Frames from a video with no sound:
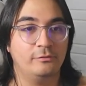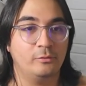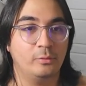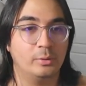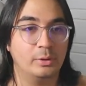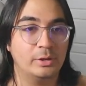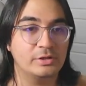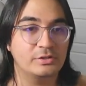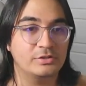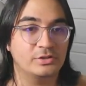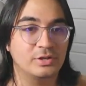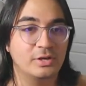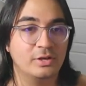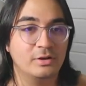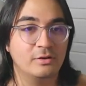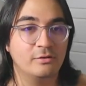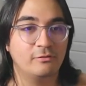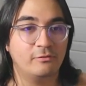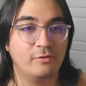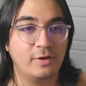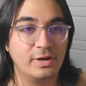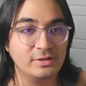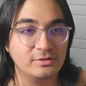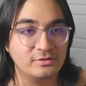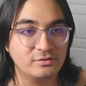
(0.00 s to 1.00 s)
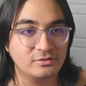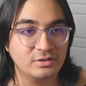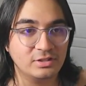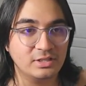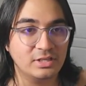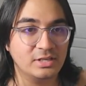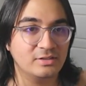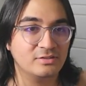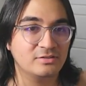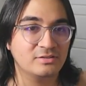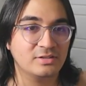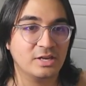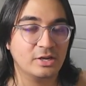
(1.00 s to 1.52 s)
Whereas Vice City
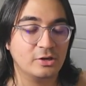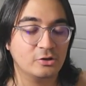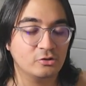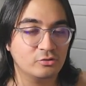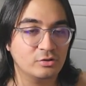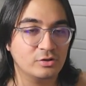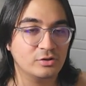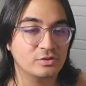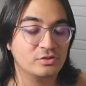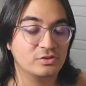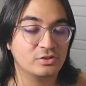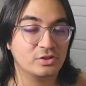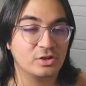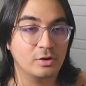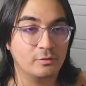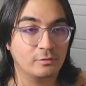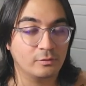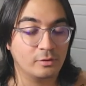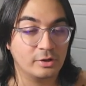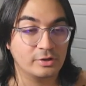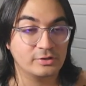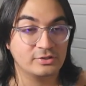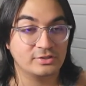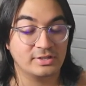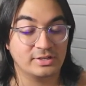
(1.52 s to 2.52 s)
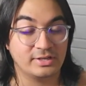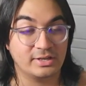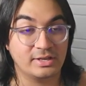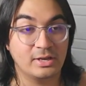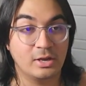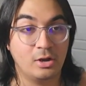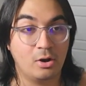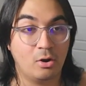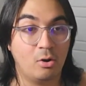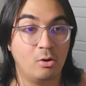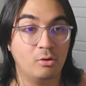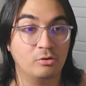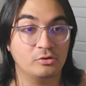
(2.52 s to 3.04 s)
and San Andreas cover arts like
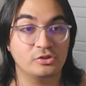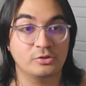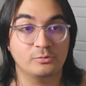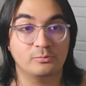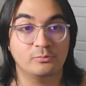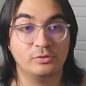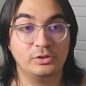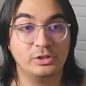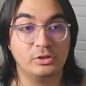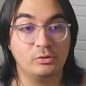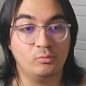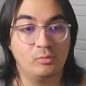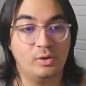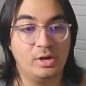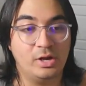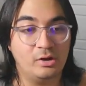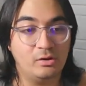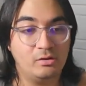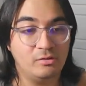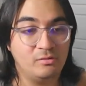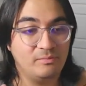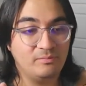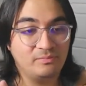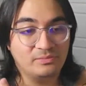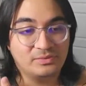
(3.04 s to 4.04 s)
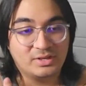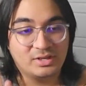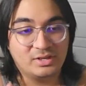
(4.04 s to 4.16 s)
holds up really well.